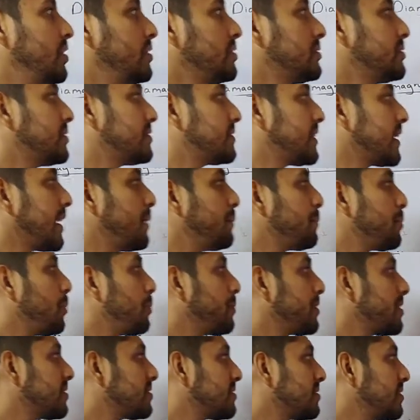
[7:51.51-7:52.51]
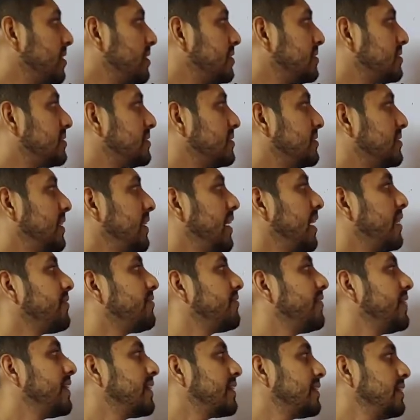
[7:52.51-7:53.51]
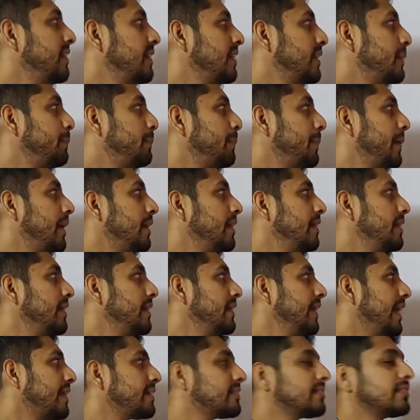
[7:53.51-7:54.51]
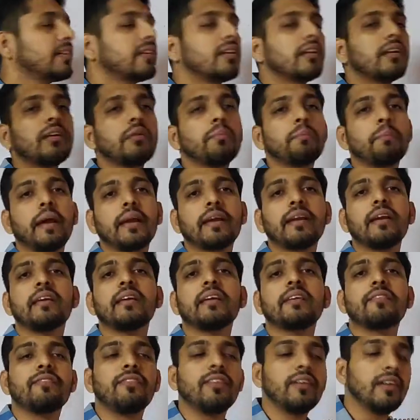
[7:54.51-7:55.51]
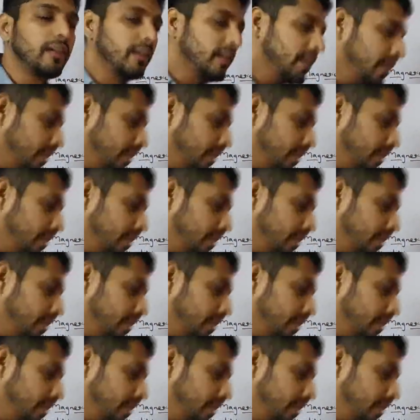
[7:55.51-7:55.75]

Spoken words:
The second property says they are weakly repelled in external magnetic field.